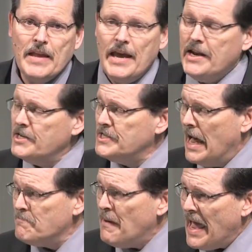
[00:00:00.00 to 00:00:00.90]
It is
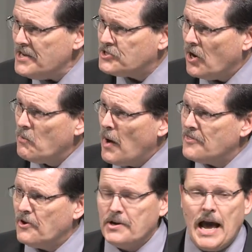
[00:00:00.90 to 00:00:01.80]
not based on
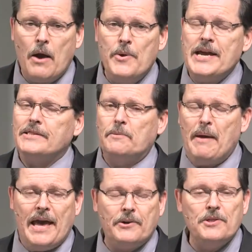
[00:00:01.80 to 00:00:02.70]
whether or not we got the
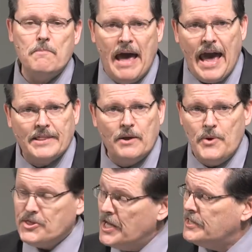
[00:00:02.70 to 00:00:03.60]
pat on the back that
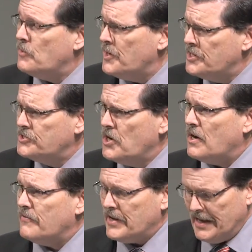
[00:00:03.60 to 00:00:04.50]
we think that we
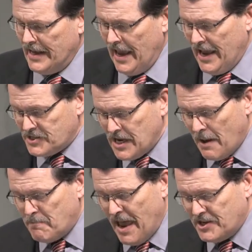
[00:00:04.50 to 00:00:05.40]
deserve. It's
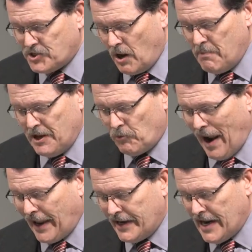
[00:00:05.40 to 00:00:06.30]
not based on being
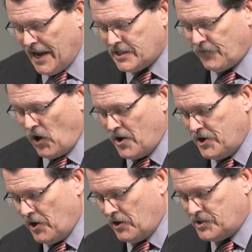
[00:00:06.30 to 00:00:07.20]
recognized for our
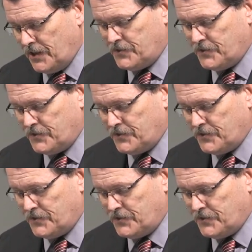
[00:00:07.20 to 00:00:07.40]
years